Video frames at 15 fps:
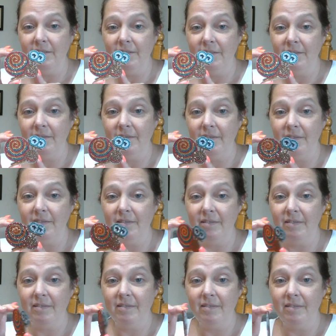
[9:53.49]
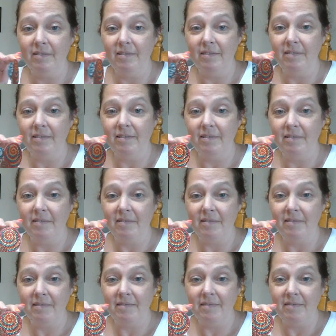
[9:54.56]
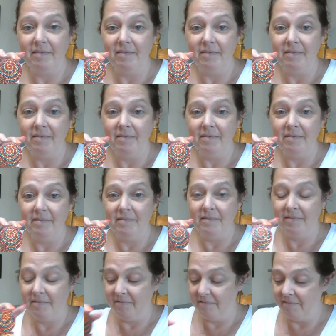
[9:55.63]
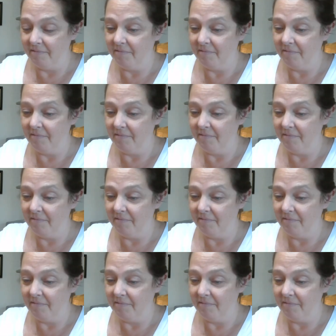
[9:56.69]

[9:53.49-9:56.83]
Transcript: (no one is talking)